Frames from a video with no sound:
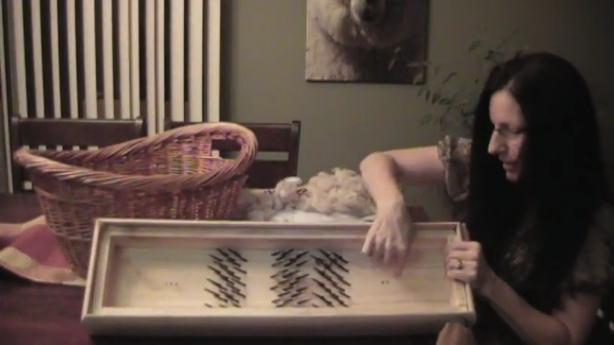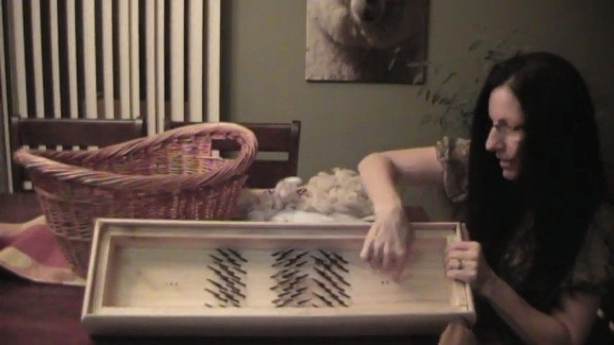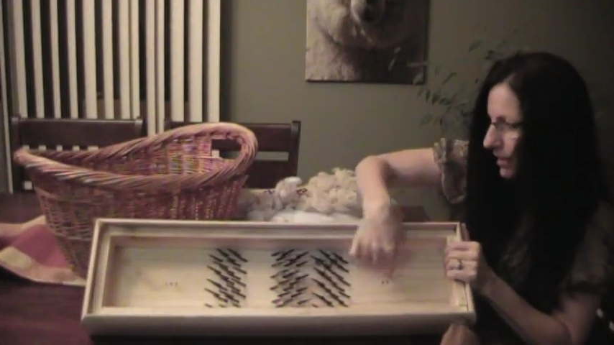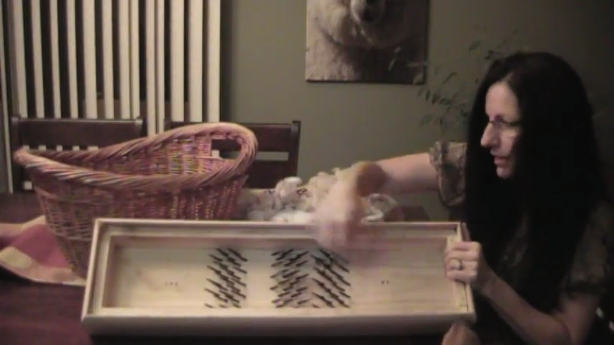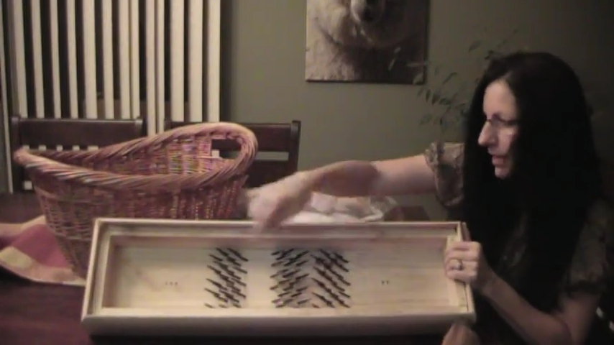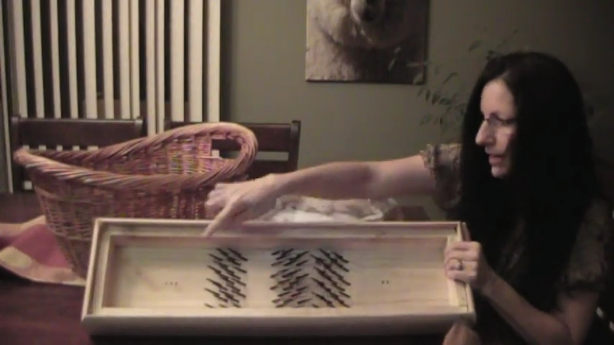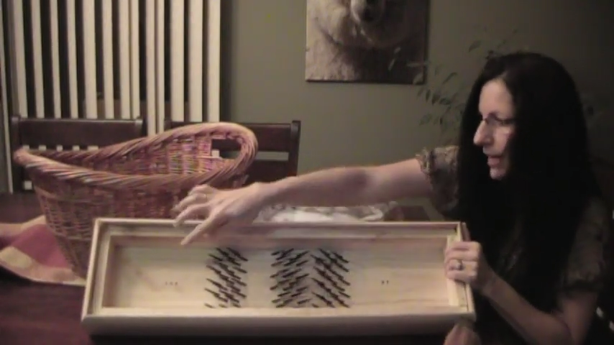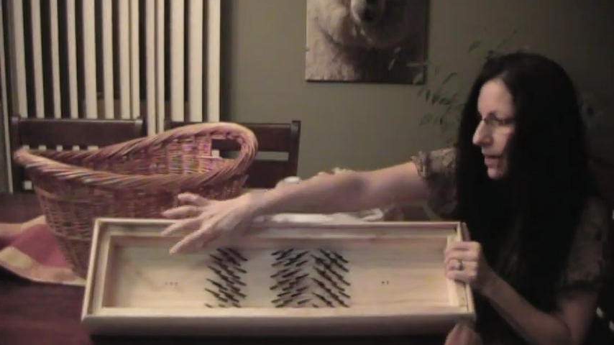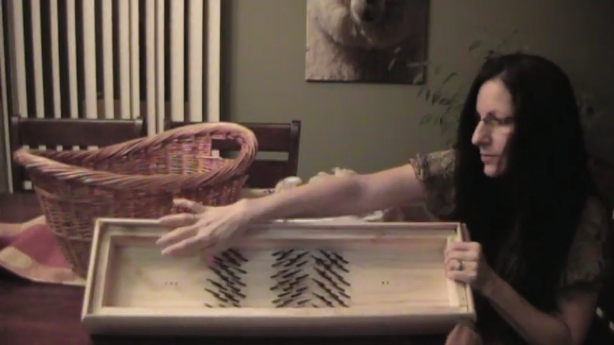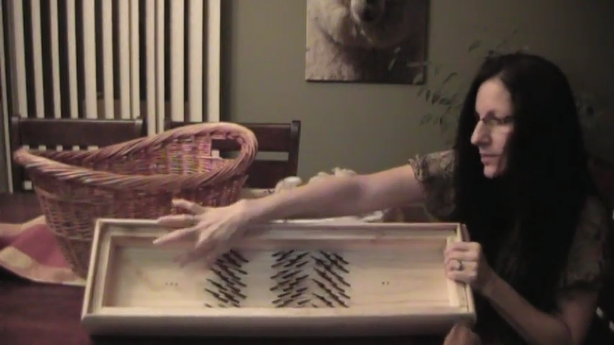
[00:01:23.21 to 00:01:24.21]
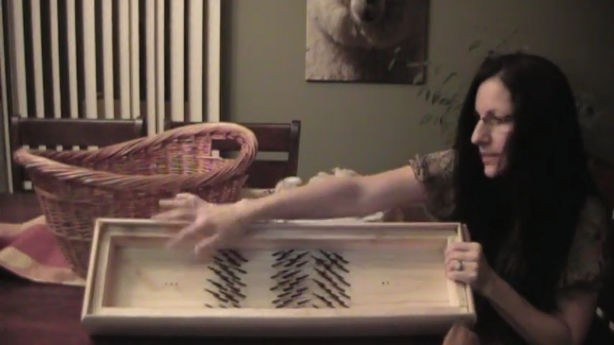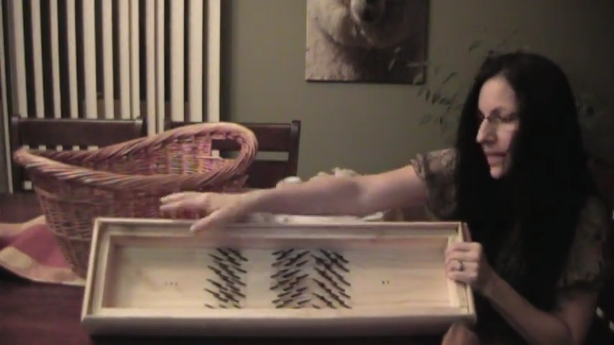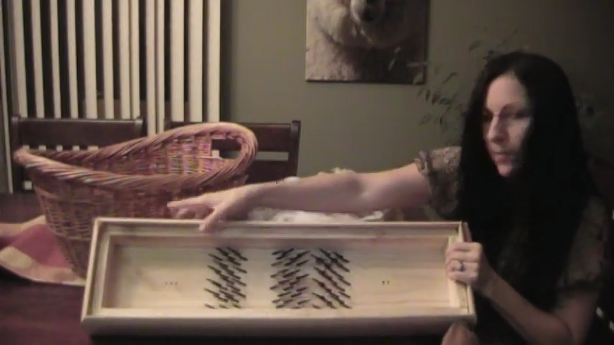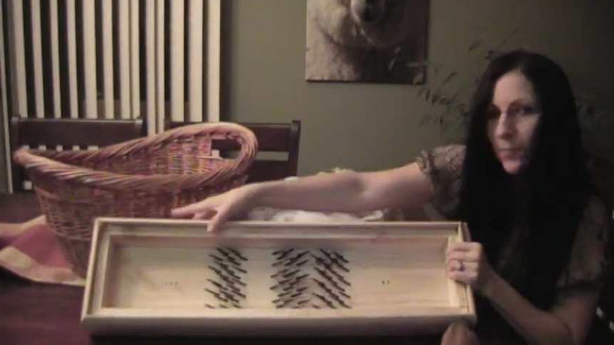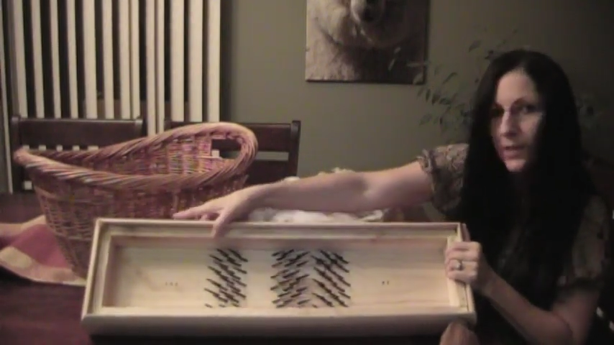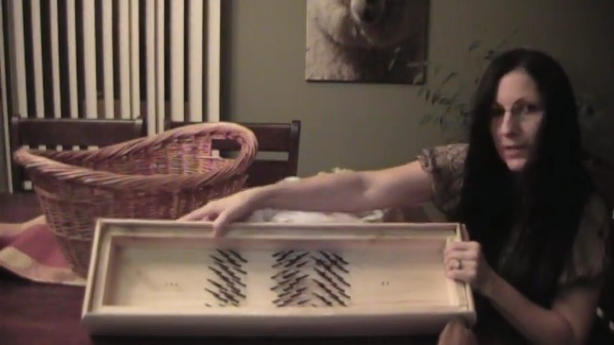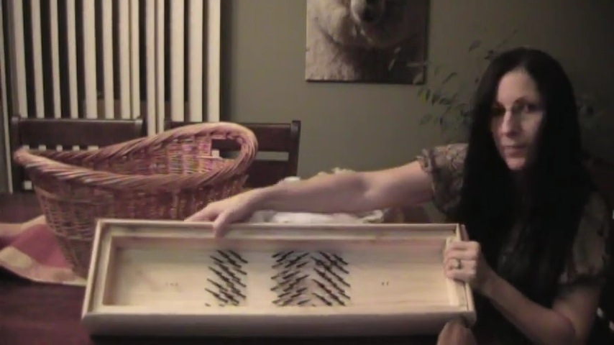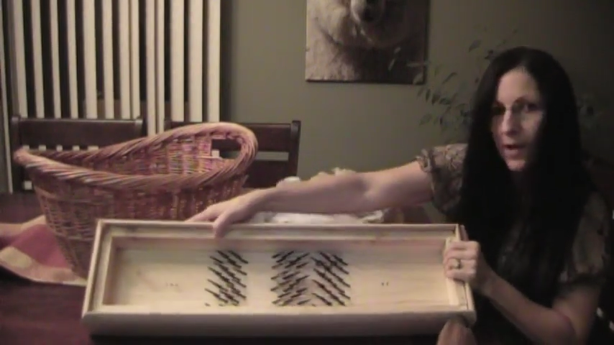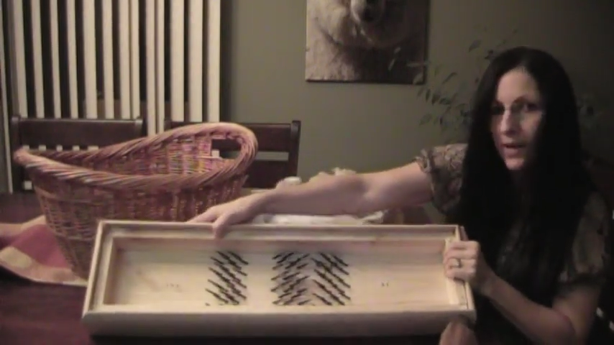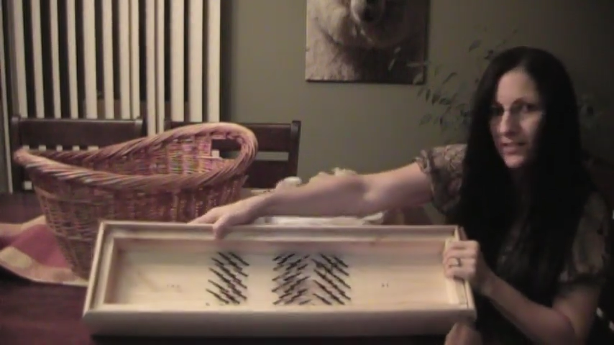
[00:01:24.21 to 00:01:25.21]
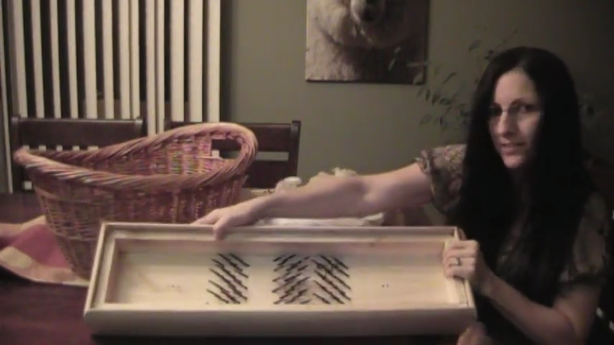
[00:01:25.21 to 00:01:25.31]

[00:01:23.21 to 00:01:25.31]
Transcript: in and an out stamp in the box.